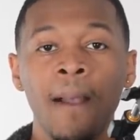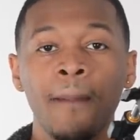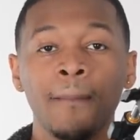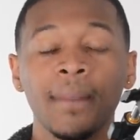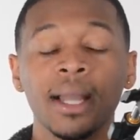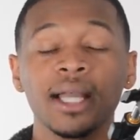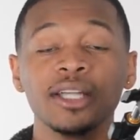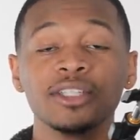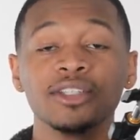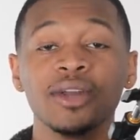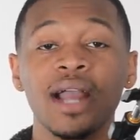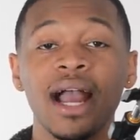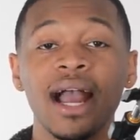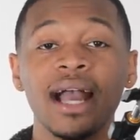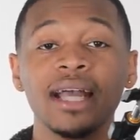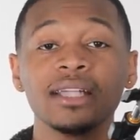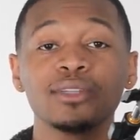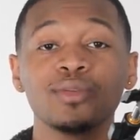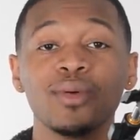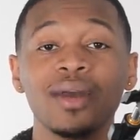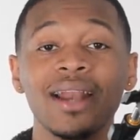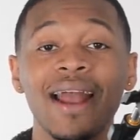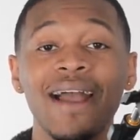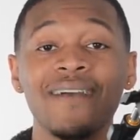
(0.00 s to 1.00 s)
Because, you
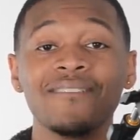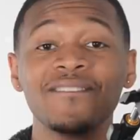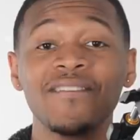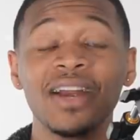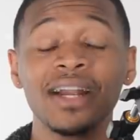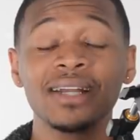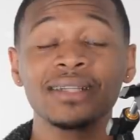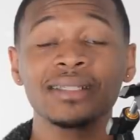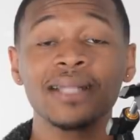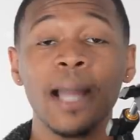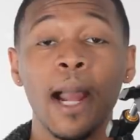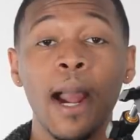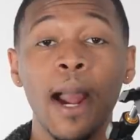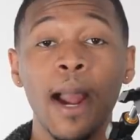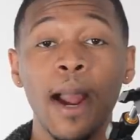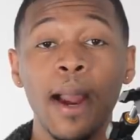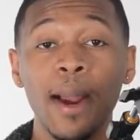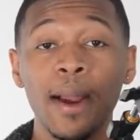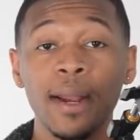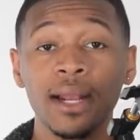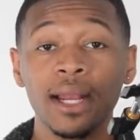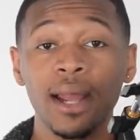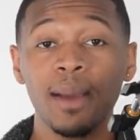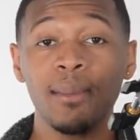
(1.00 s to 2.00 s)
guys, when I first
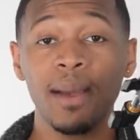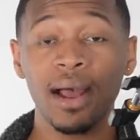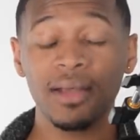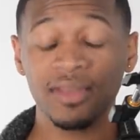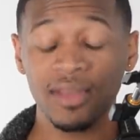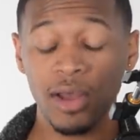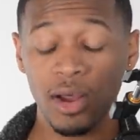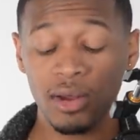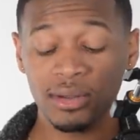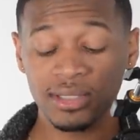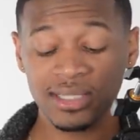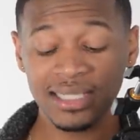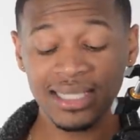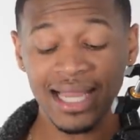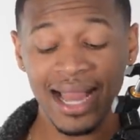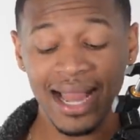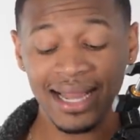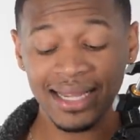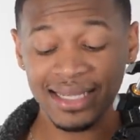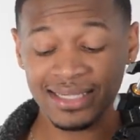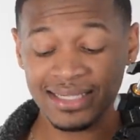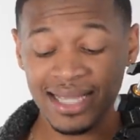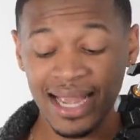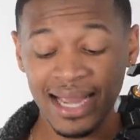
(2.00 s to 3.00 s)
heard about the whole T.I.
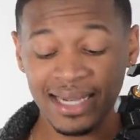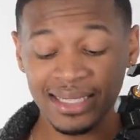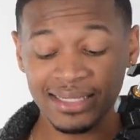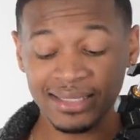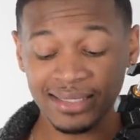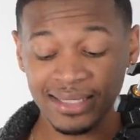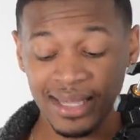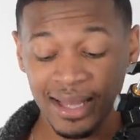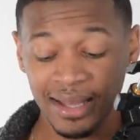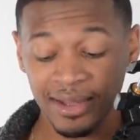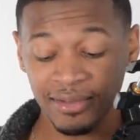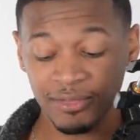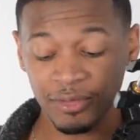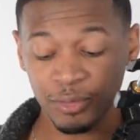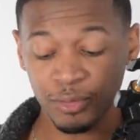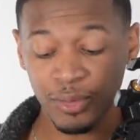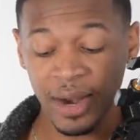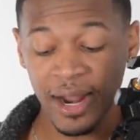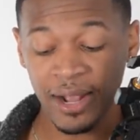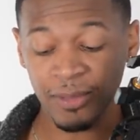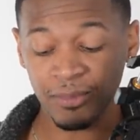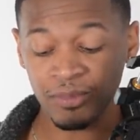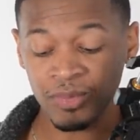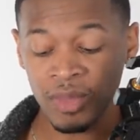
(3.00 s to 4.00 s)
and Tiny stuff,
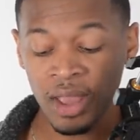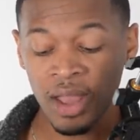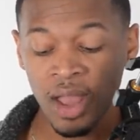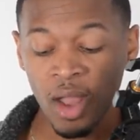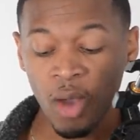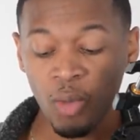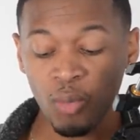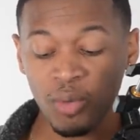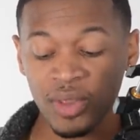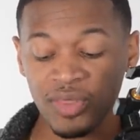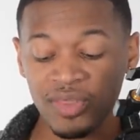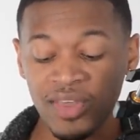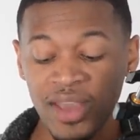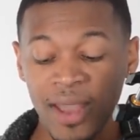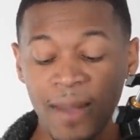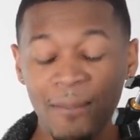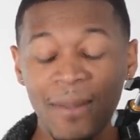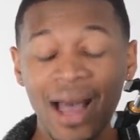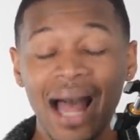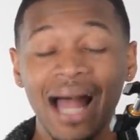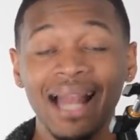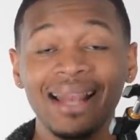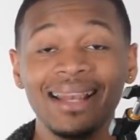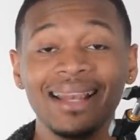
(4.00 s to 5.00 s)
right, with
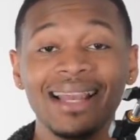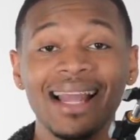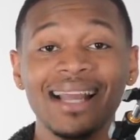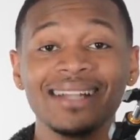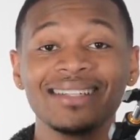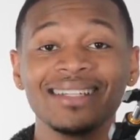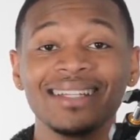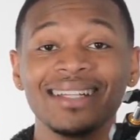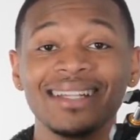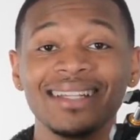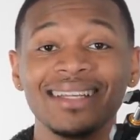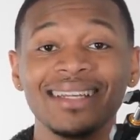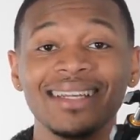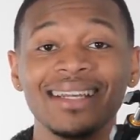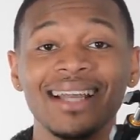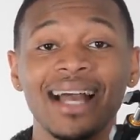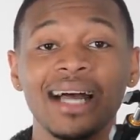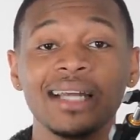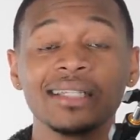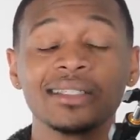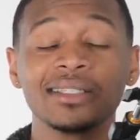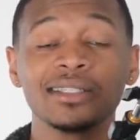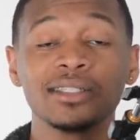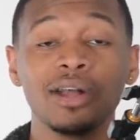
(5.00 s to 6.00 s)
them allegedly
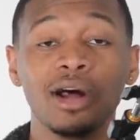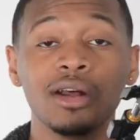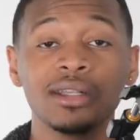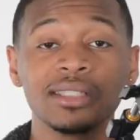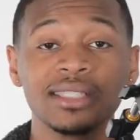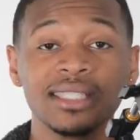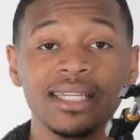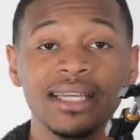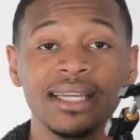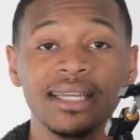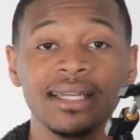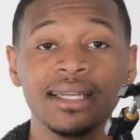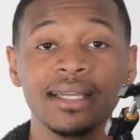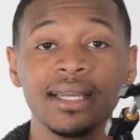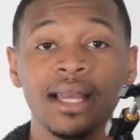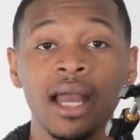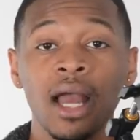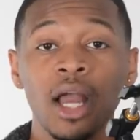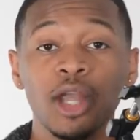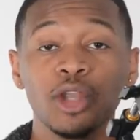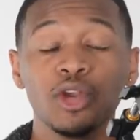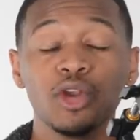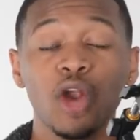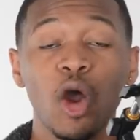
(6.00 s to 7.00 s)
assaulting,
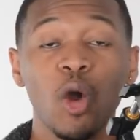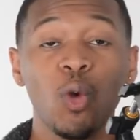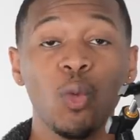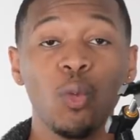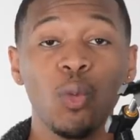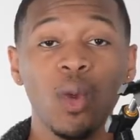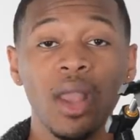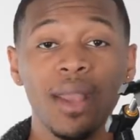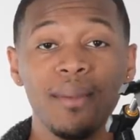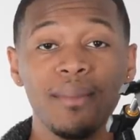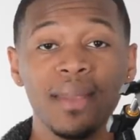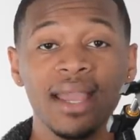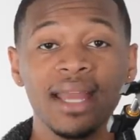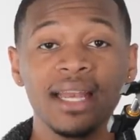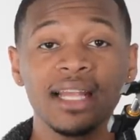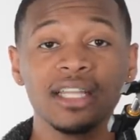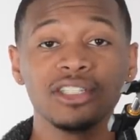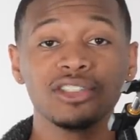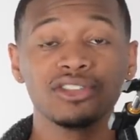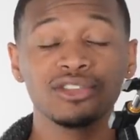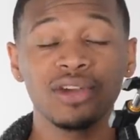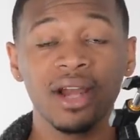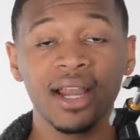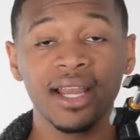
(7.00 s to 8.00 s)
you know, women
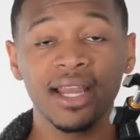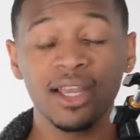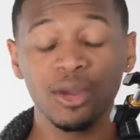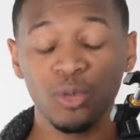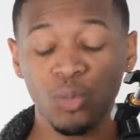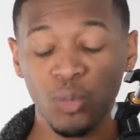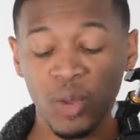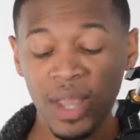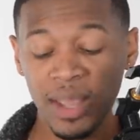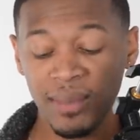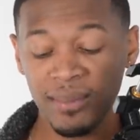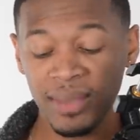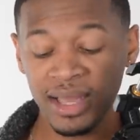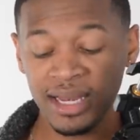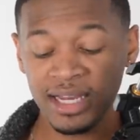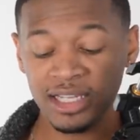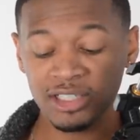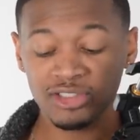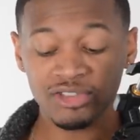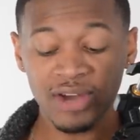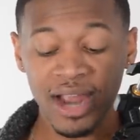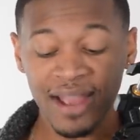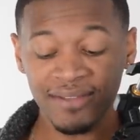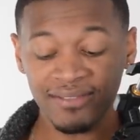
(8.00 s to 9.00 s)
and drugging women
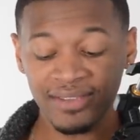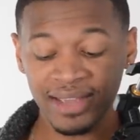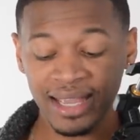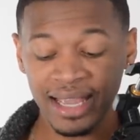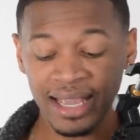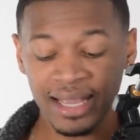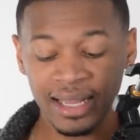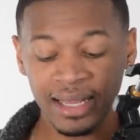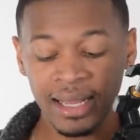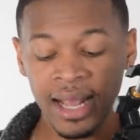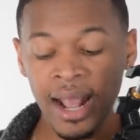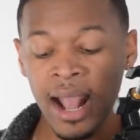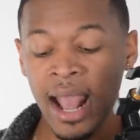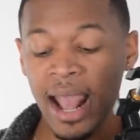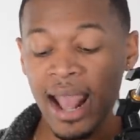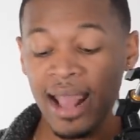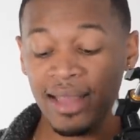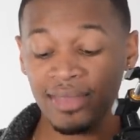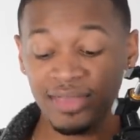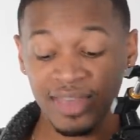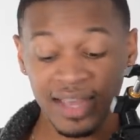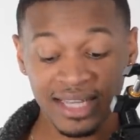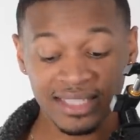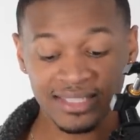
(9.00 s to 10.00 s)
and trafficking
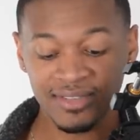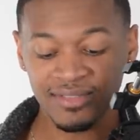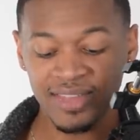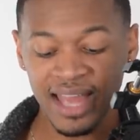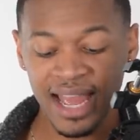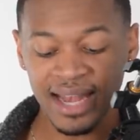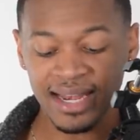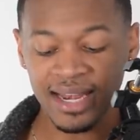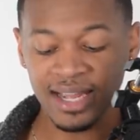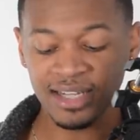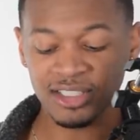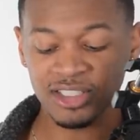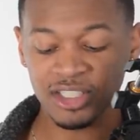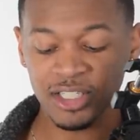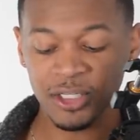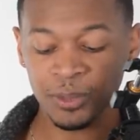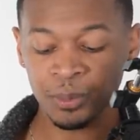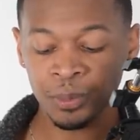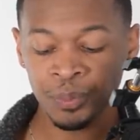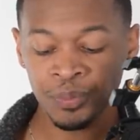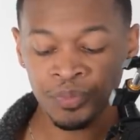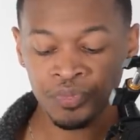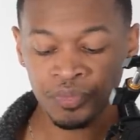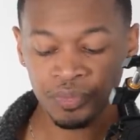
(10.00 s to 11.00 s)
and things of that nature,